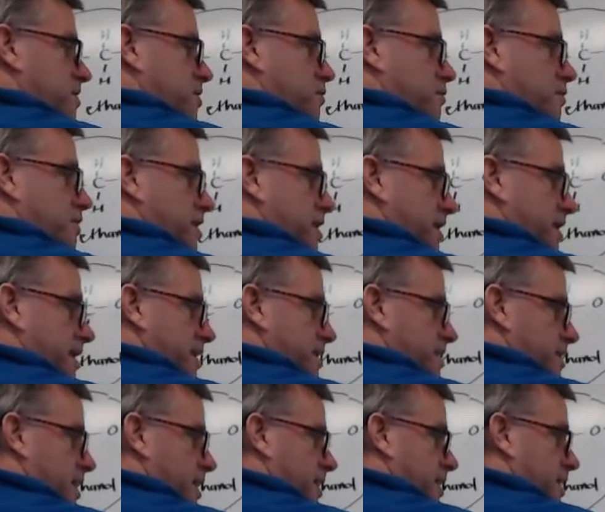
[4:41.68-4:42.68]
2 of
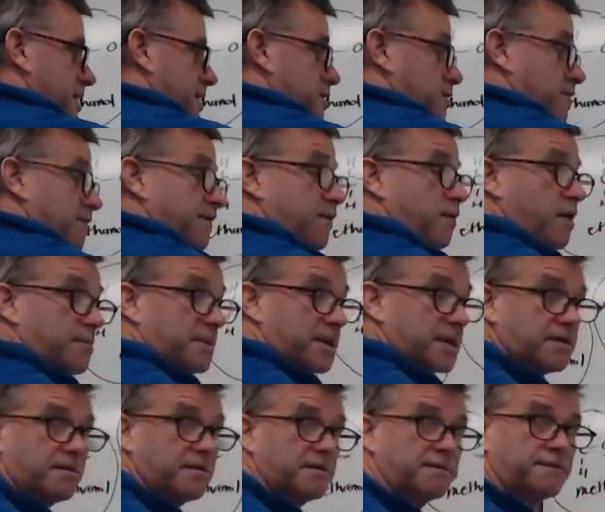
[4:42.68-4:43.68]
these. These are
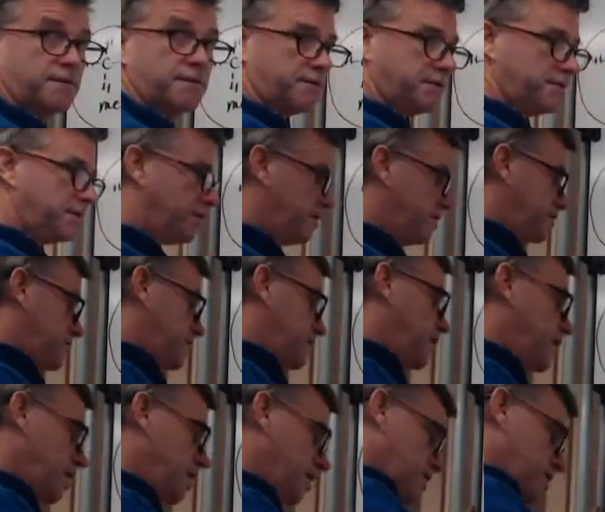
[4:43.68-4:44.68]
forming 4 of those.
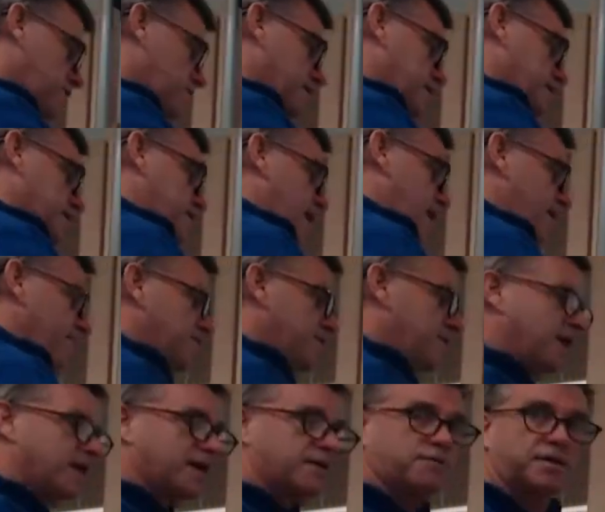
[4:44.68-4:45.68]
Doing the same
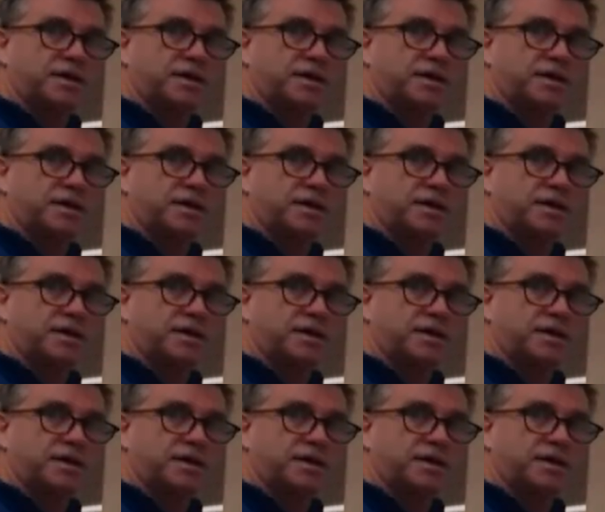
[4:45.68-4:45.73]
thing